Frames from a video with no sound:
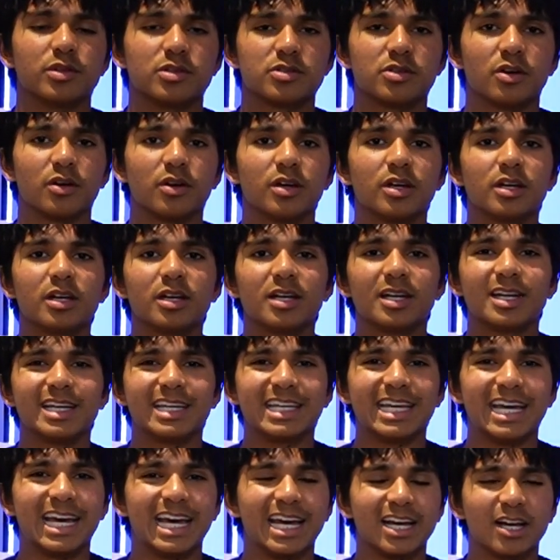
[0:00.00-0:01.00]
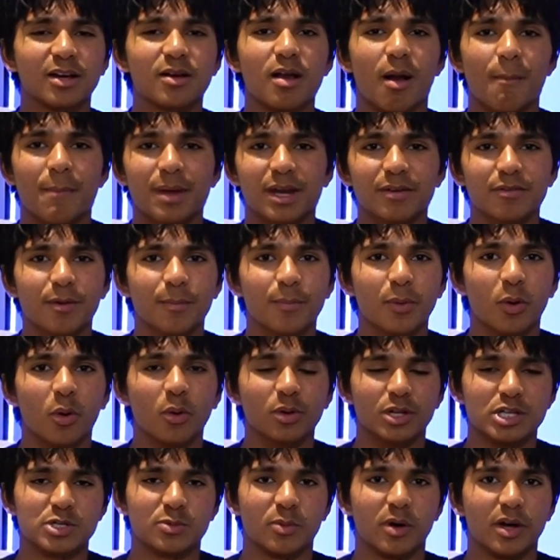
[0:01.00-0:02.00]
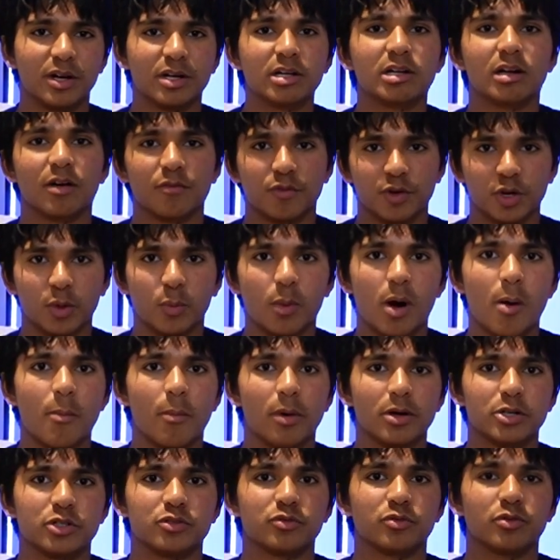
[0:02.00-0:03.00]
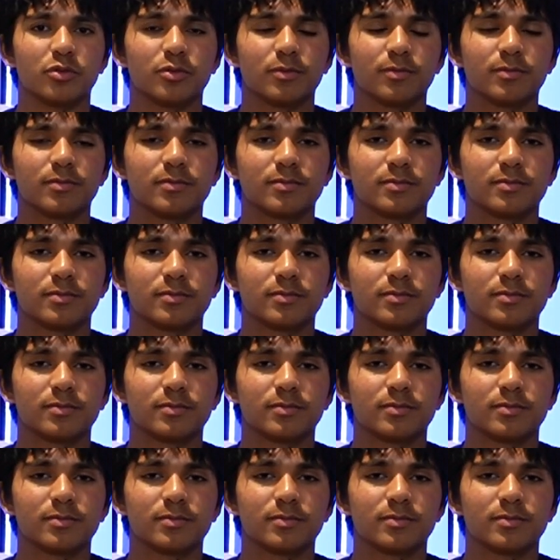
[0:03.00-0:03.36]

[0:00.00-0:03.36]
So, yeah, a bit of a ball this one. I've got a 1-1 draw.